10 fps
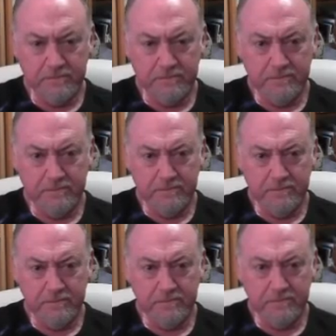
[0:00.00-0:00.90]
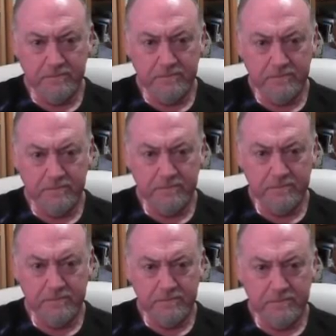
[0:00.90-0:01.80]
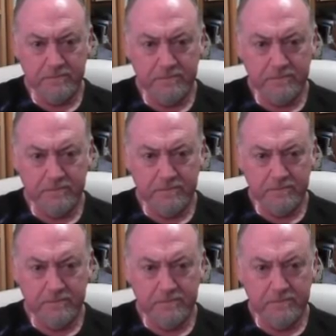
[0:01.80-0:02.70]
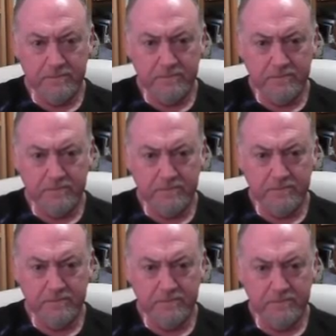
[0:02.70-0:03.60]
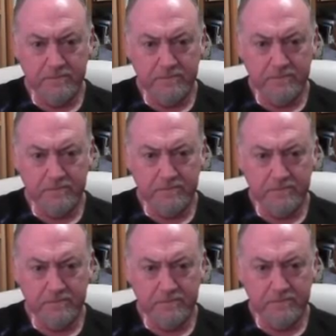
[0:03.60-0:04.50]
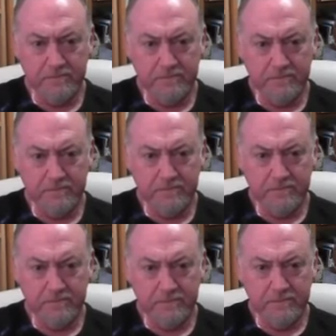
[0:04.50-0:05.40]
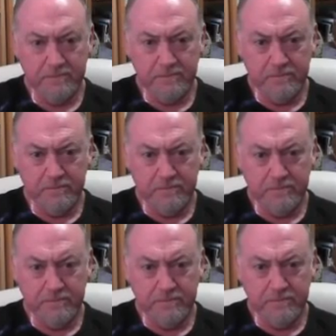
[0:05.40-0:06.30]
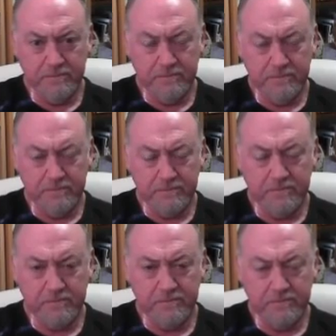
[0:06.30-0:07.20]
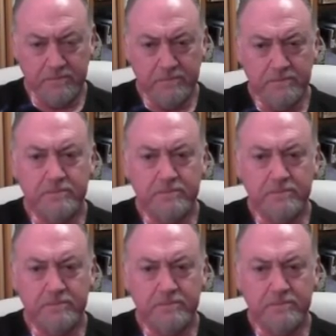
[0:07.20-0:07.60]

The person shown says nothing.